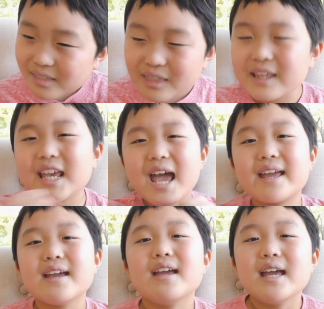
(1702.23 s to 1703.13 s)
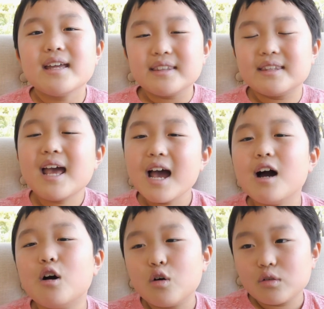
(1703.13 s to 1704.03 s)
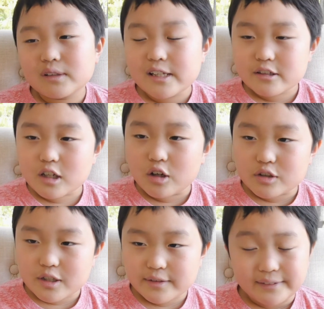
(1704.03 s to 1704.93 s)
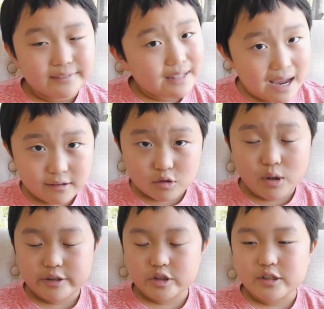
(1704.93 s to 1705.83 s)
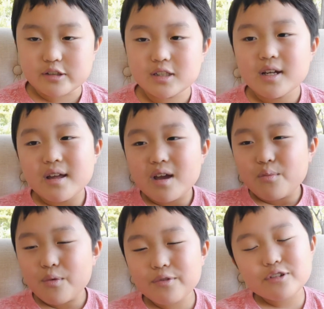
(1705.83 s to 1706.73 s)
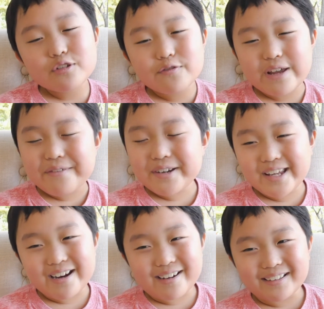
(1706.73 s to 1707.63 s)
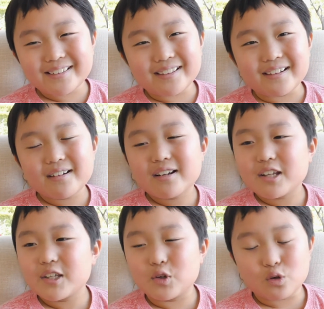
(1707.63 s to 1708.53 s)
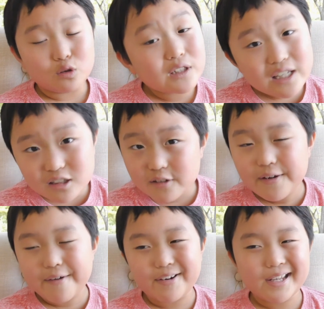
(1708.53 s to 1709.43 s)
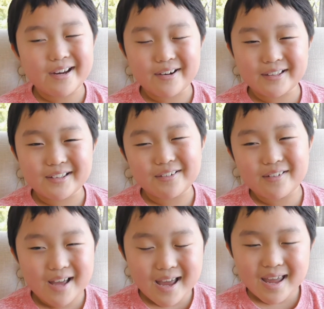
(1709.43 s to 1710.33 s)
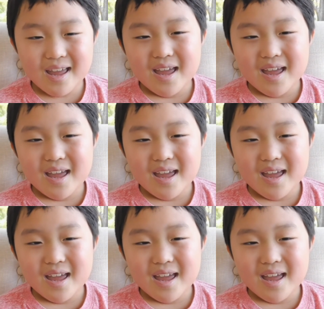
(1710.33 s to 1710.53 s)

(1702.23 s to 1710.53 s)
Okay, now let's go to the last questions. What was your favorite character, your least favorite character, okay?